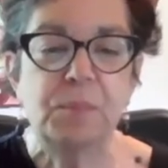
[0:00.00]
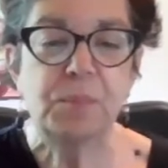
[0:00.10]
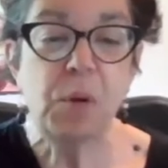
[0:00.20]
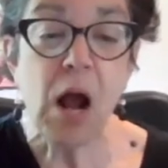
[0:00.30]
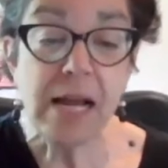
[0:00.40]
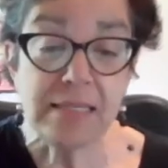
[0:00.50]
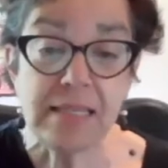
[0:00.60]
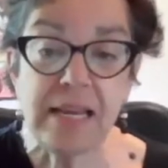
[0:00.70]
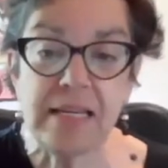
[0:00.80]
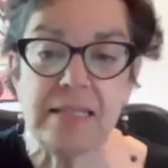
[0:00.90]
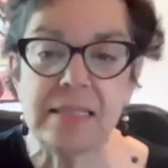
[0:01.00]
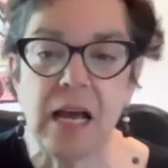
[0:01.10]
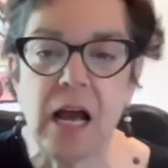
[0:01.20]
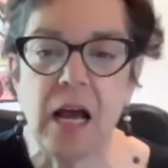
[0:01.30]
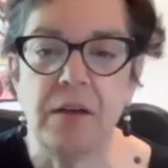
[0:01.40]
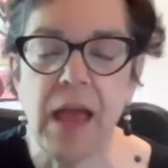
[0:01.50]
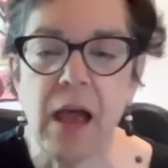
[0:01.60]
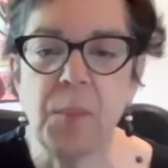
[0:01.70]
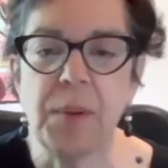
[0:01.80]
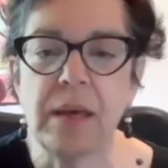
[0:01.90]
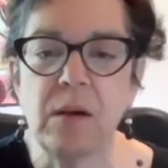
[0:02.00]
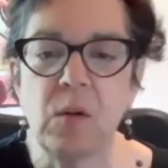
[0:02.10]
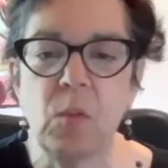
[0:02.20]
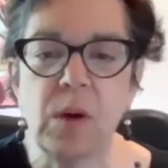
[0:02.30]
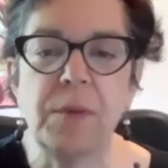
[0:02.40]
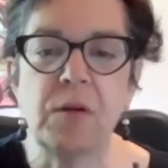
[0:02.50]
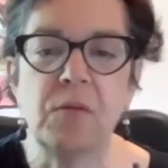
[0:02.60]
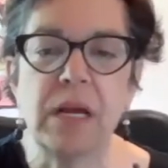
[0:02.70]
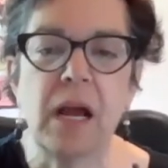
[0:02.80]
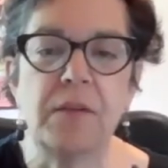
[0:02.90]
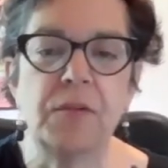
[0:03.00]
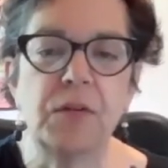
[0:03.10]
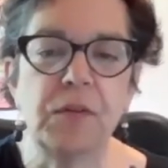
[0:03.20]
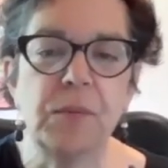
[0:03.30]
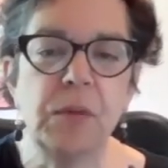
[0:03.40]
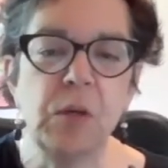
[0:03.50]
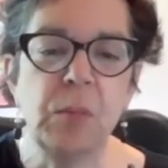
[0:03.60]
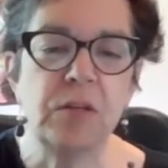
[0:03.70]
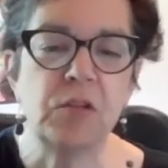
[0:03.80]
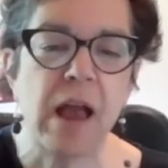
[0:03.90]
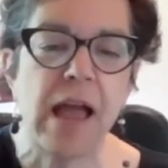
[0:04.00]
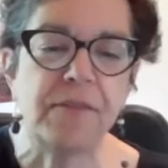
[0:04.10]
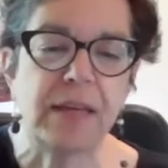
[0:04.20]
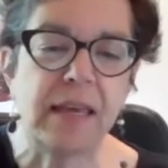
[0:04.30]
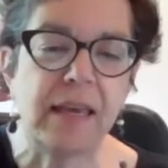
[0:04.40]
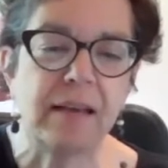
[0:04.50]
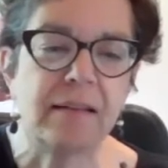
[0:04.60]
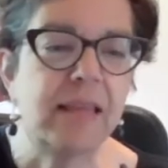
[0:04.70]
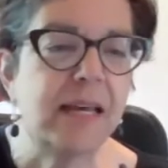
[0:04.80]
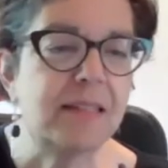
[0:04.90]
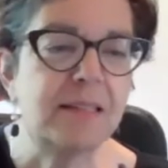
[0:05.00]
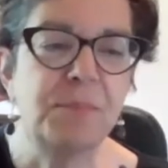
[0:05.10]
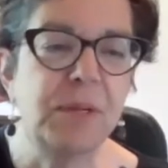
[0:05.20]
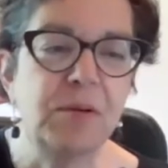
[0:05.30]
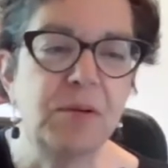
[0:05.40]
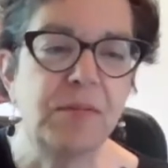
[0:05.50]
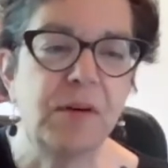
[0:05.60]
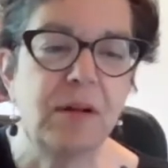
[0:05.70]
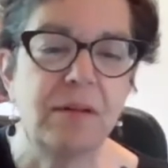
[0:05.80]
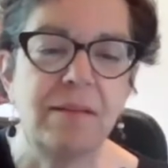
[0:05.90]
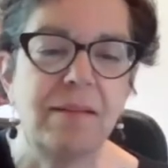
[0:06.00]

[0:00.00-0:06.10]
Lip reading: process of helping women recover from human trafficking. That's beautiful.